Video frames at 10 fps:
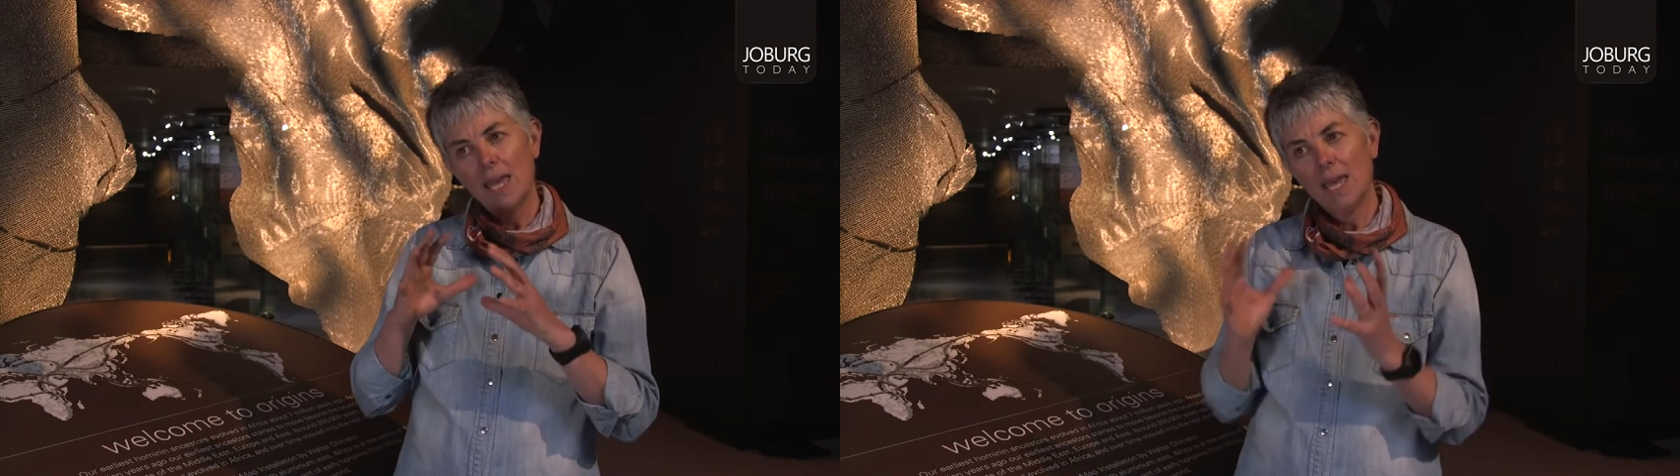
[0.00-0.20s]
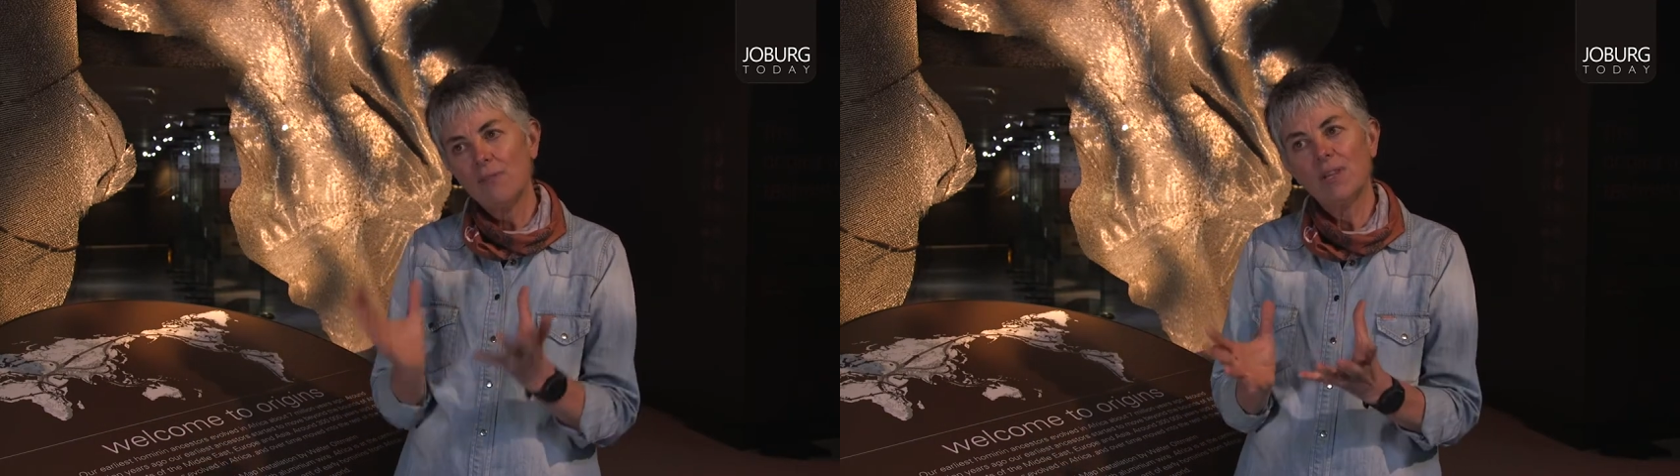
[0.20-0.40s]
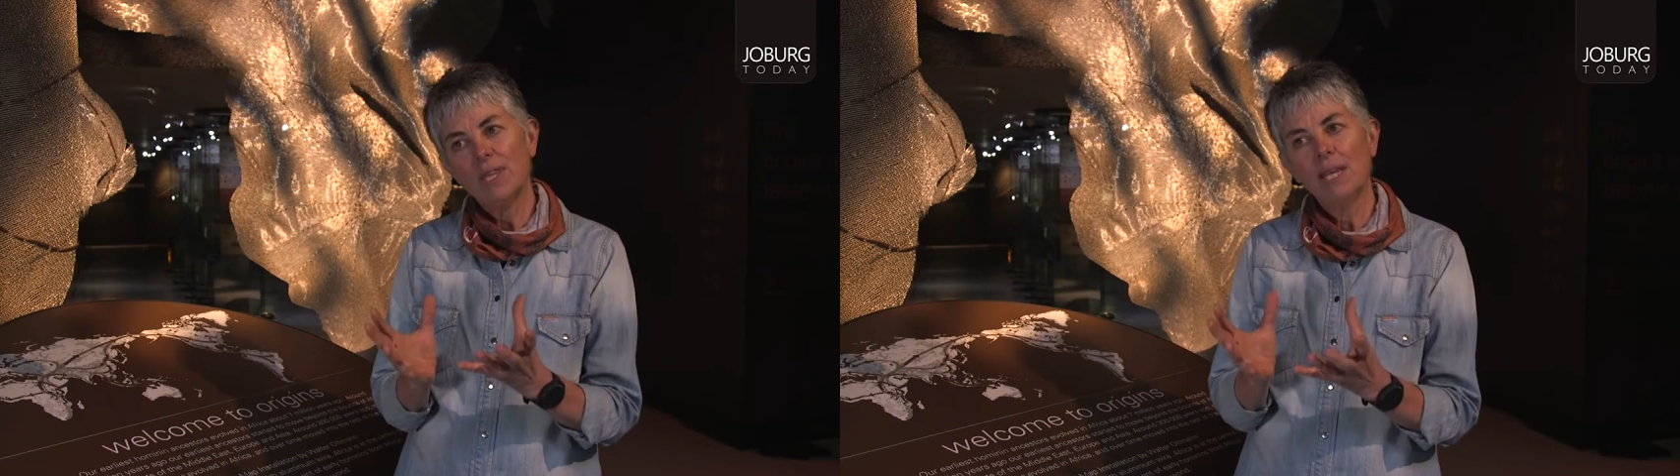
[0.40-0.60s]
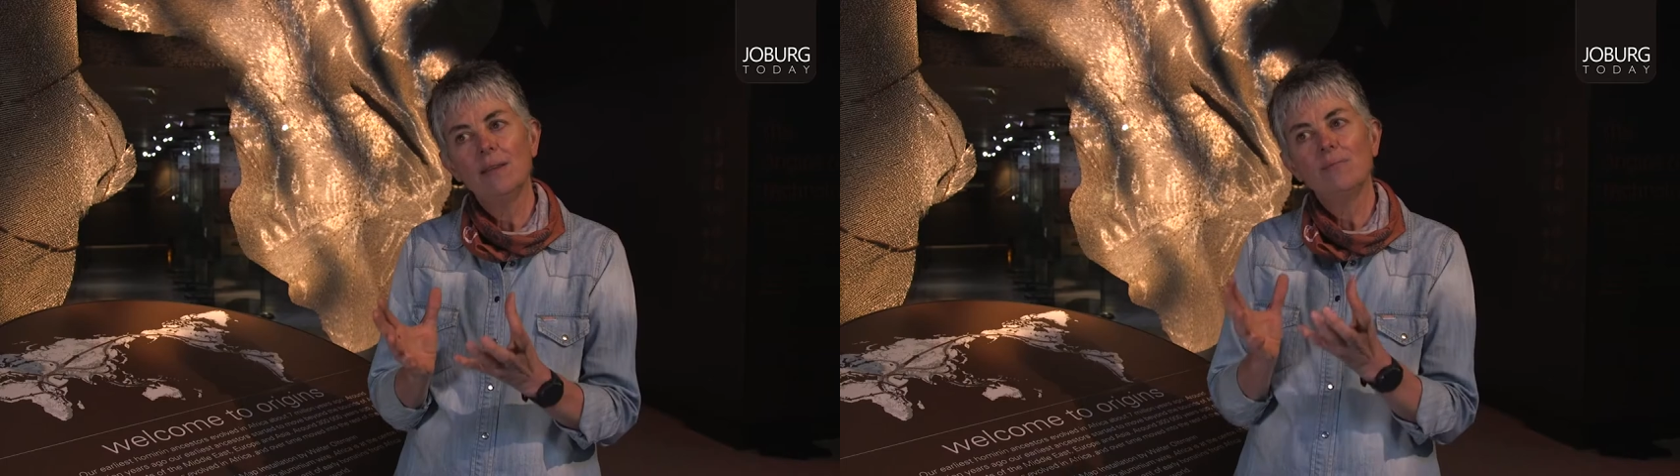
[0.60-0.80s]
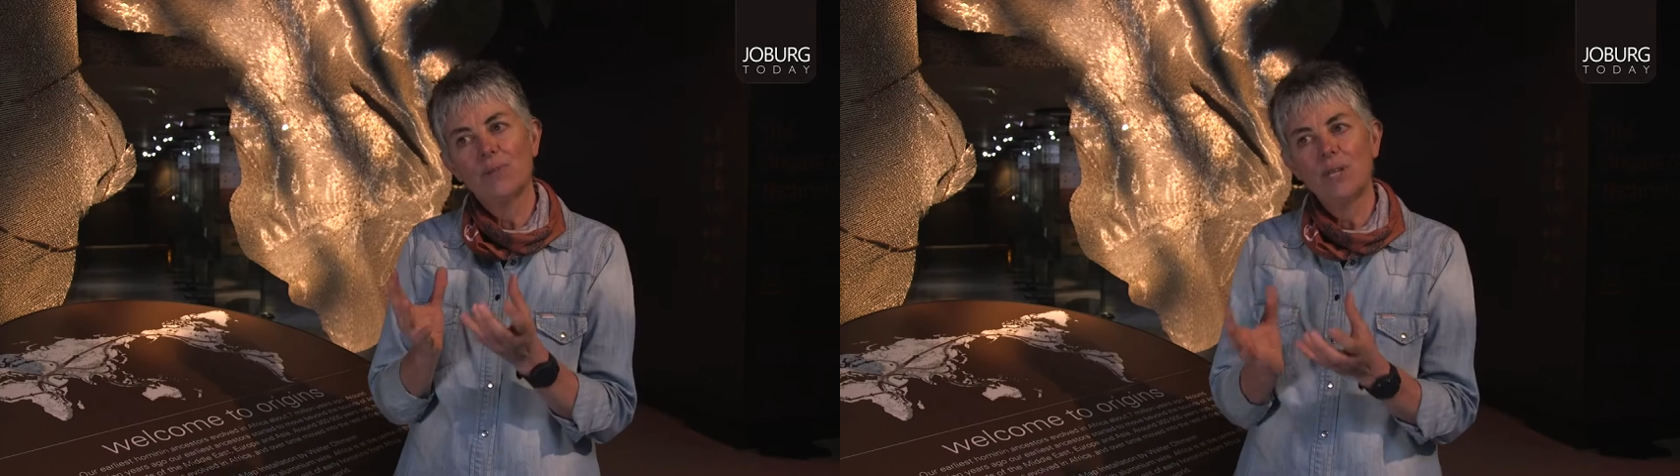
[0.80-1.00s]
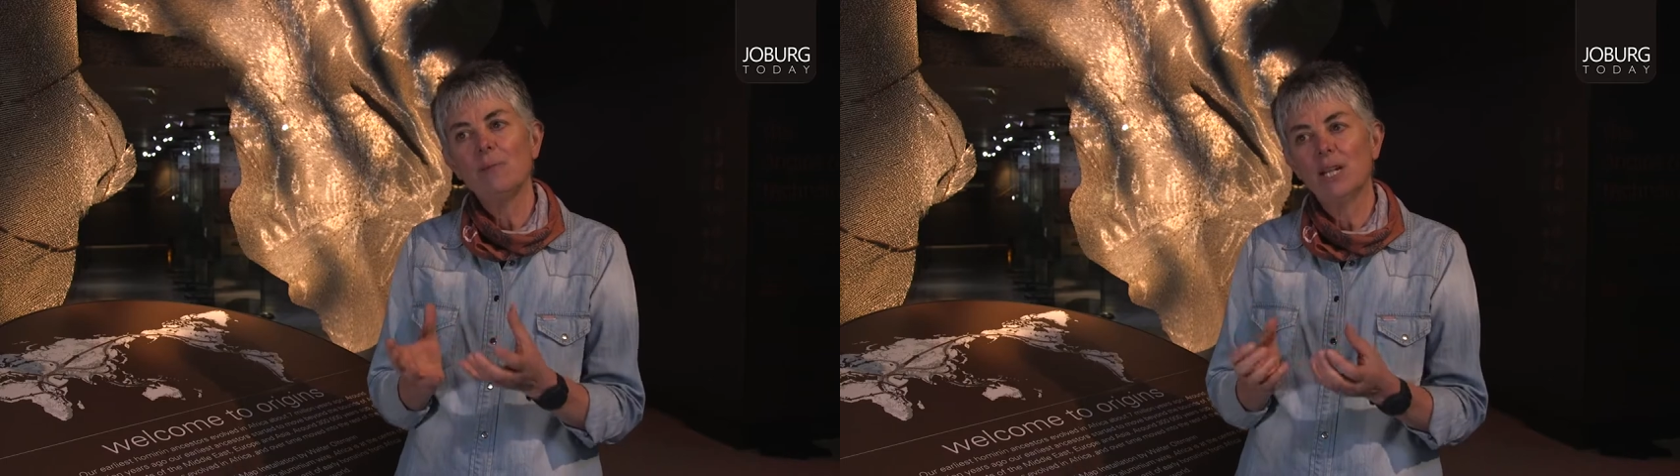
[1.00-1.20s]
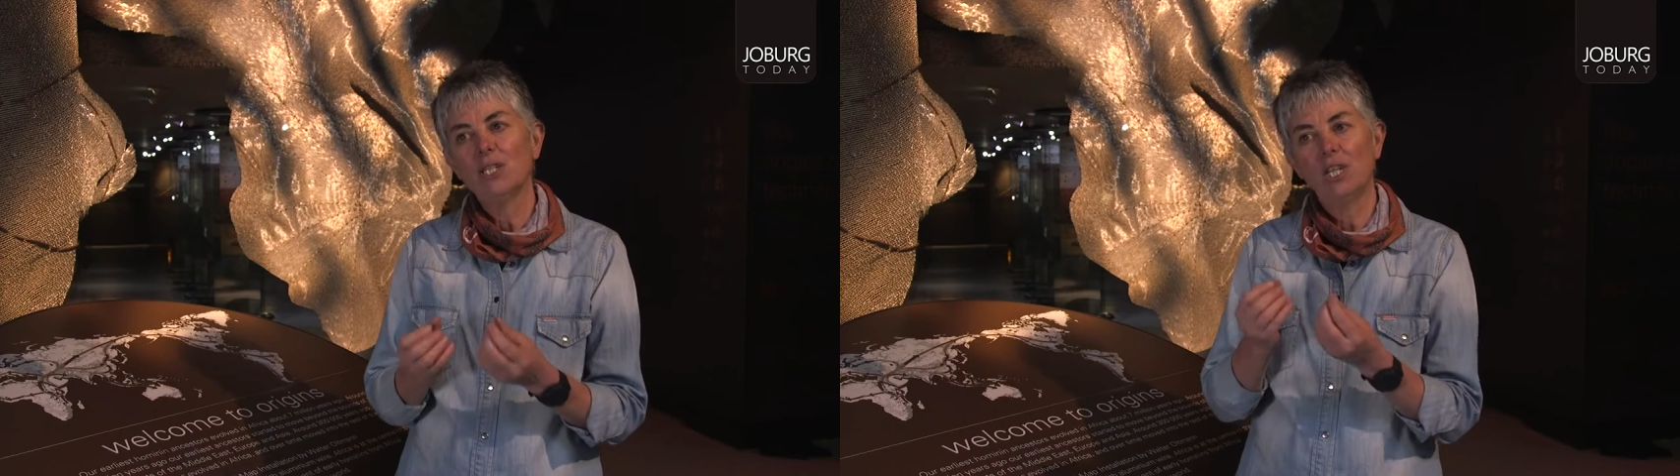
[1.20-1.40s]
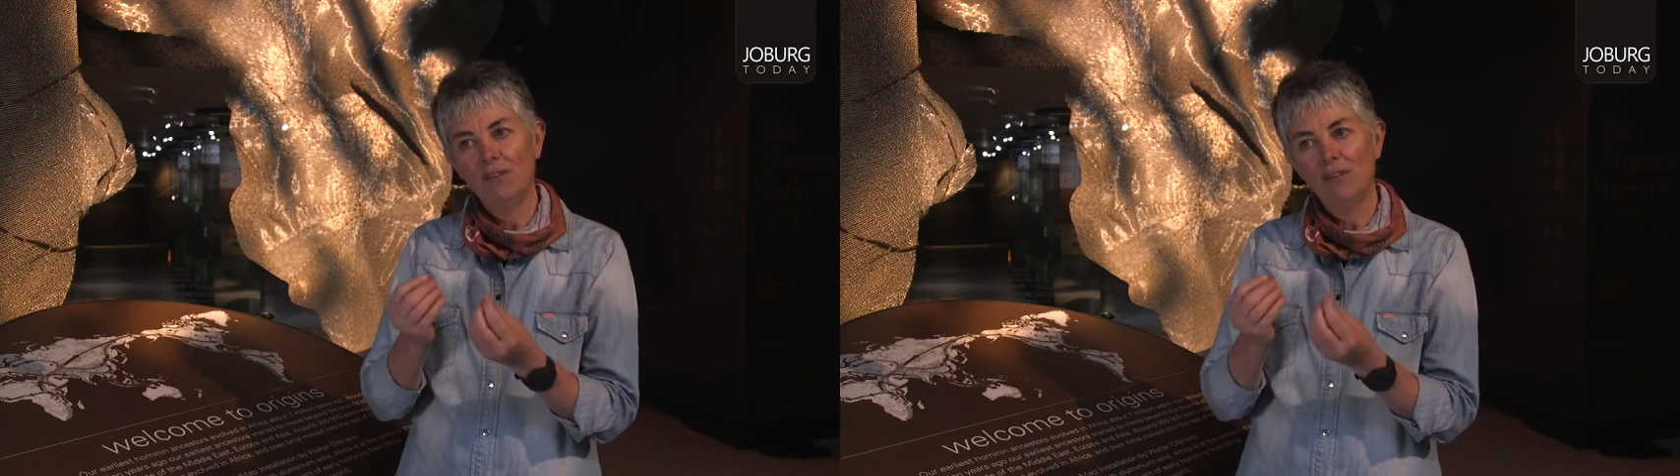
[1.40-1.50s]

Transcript: everything pretty much